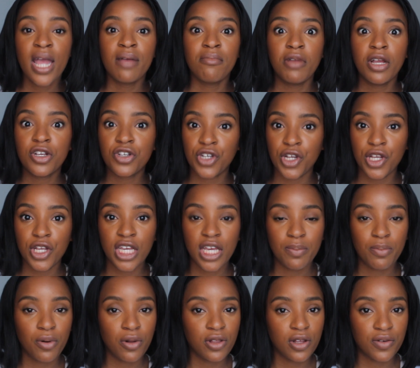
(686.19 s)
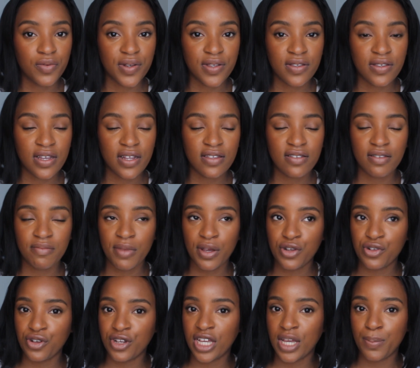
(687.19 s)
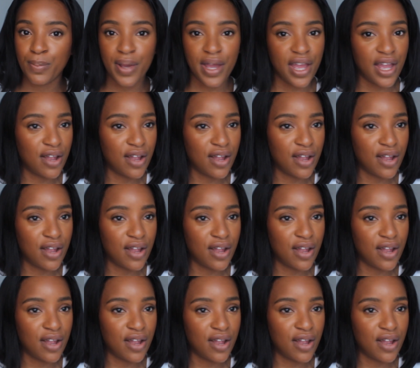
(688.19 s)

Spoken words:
Make sure you keep all your receipts, make sure you keep